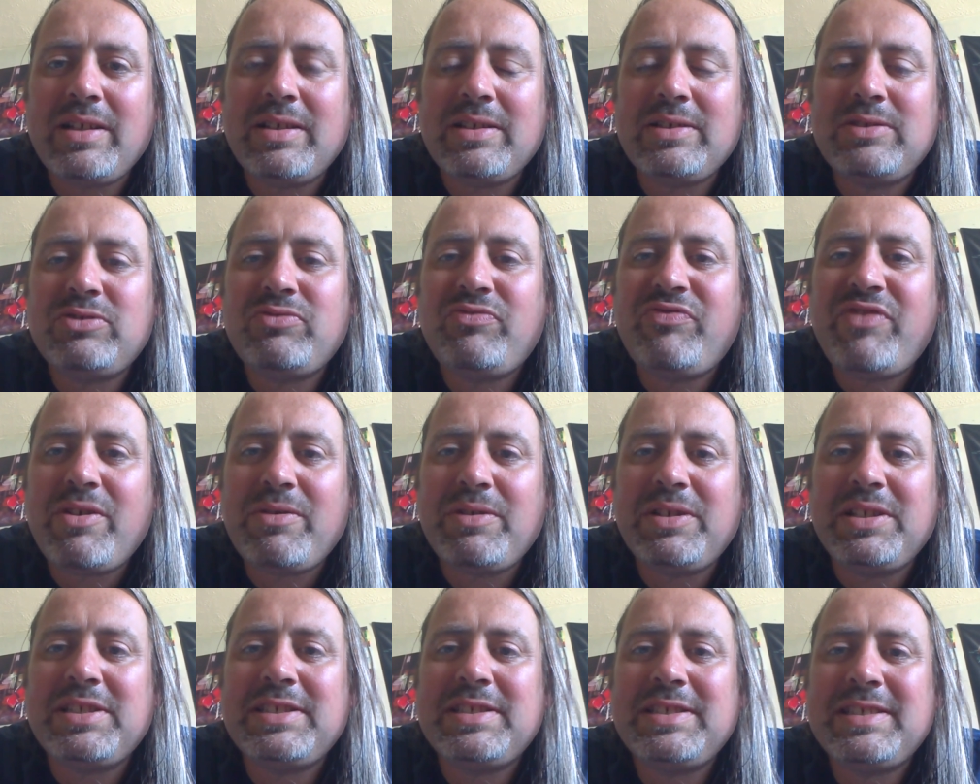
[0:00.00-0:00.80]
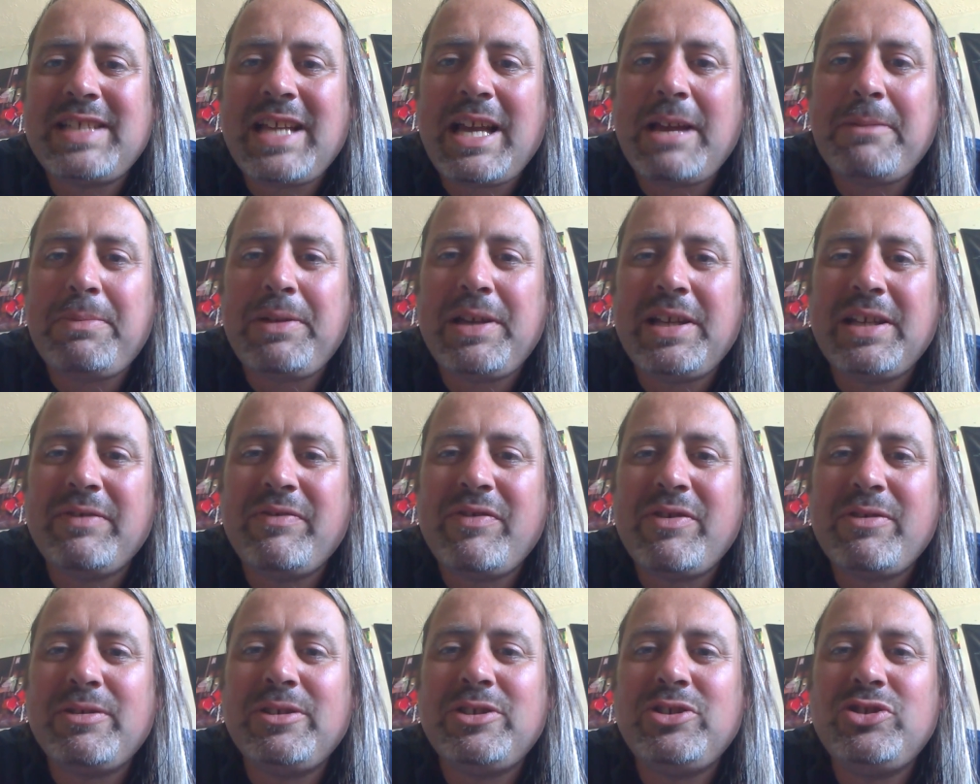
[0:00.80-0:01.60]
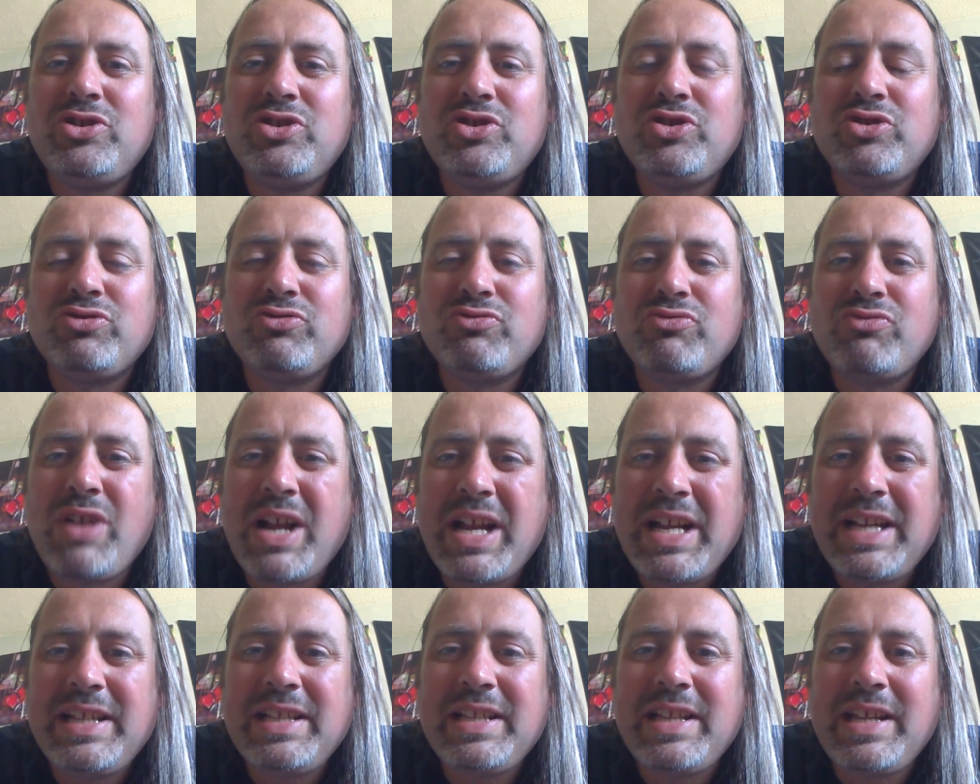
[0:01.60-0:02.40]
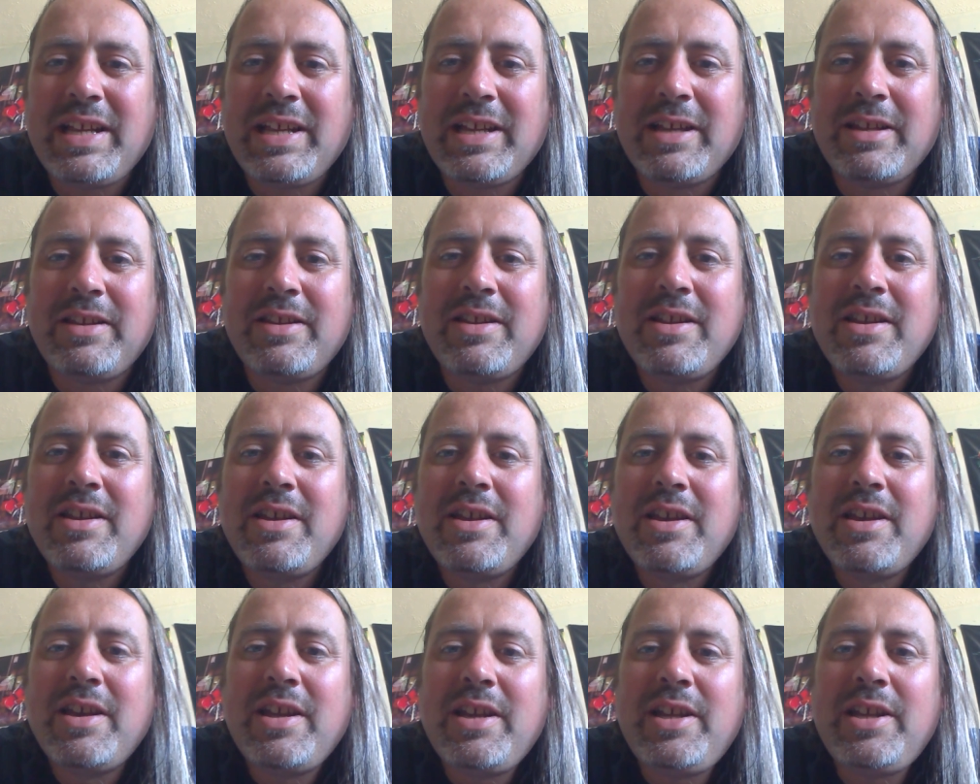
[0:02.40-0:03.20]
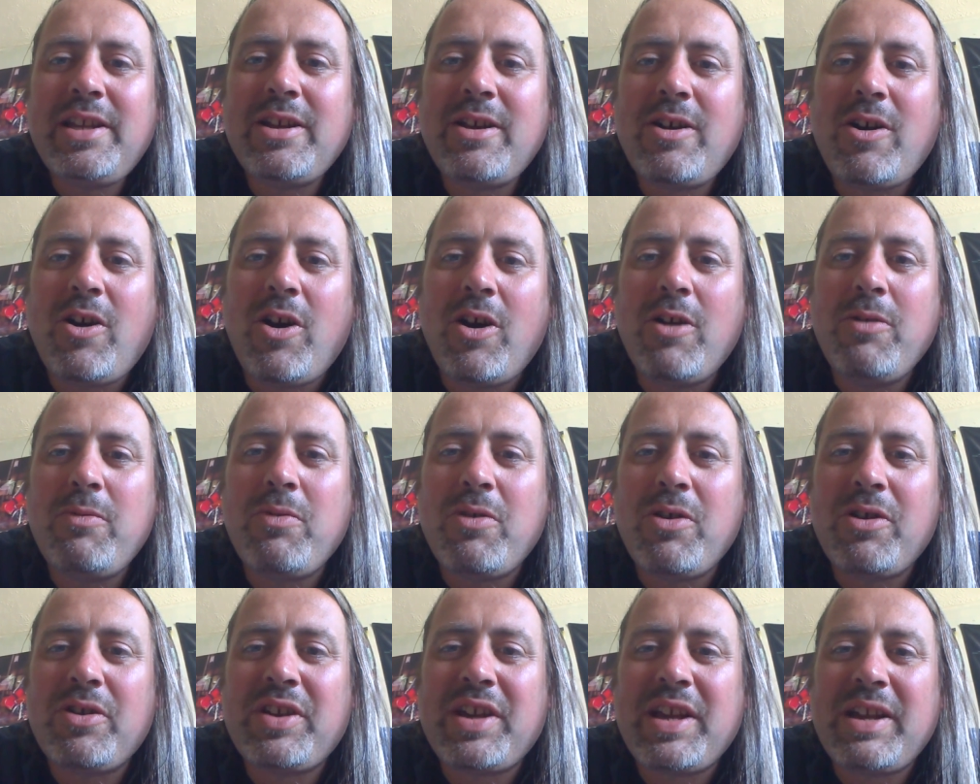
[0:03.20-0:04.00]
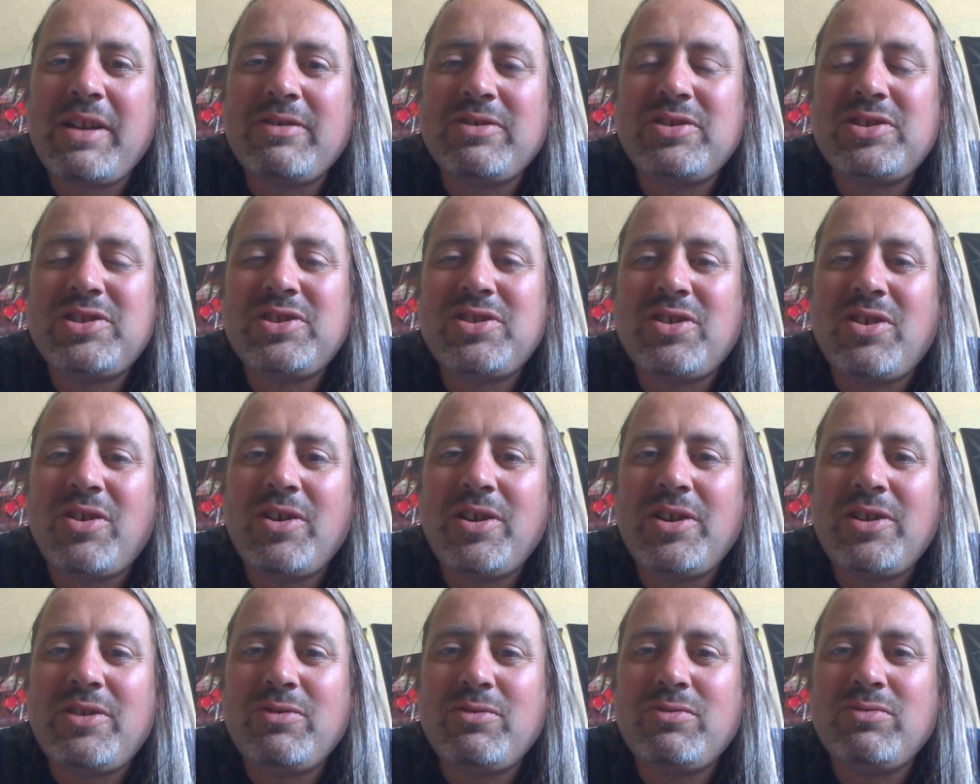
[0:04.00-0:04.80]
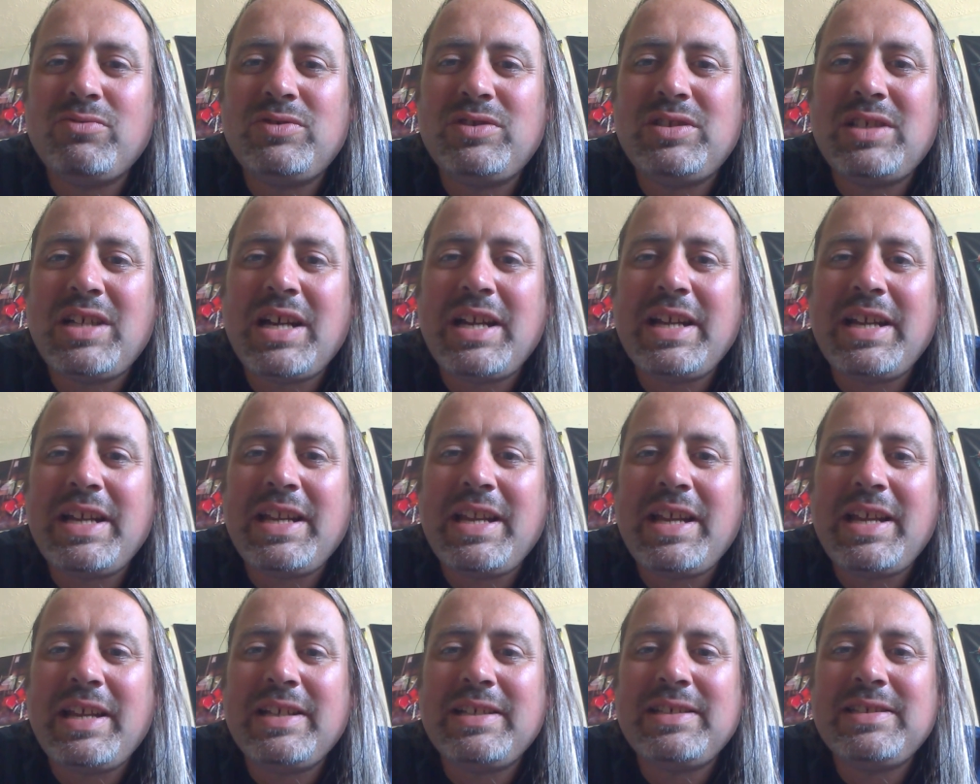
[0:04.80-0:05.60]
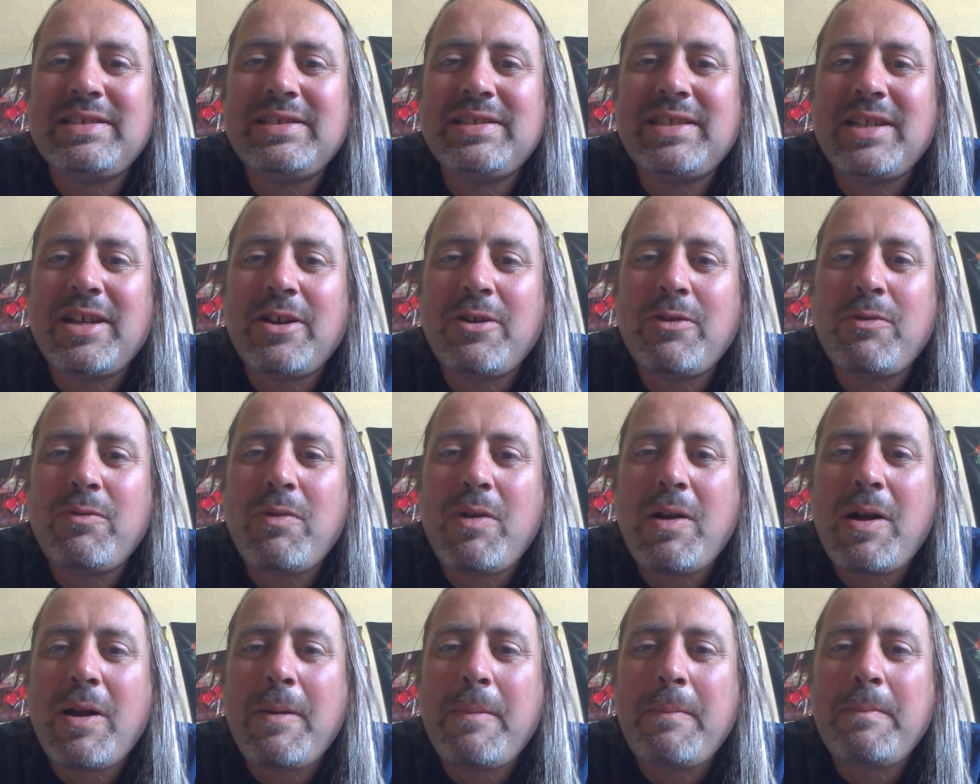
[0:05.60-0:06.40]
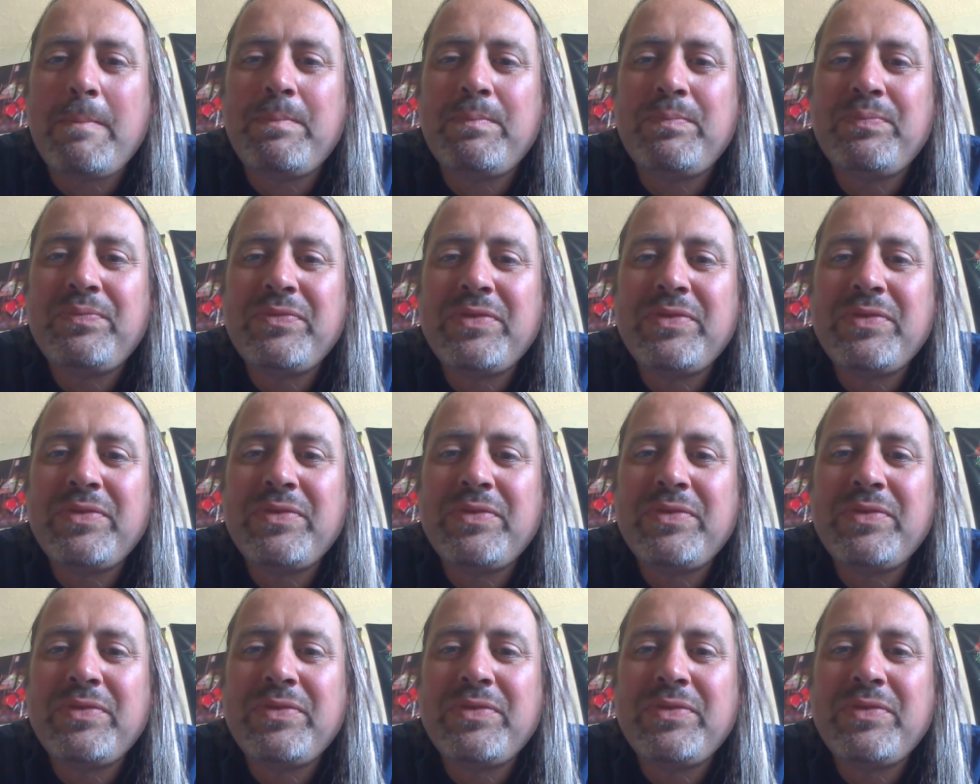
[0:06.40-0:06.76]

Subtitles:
It's very sapping, very draining, and I work outside all day in it, so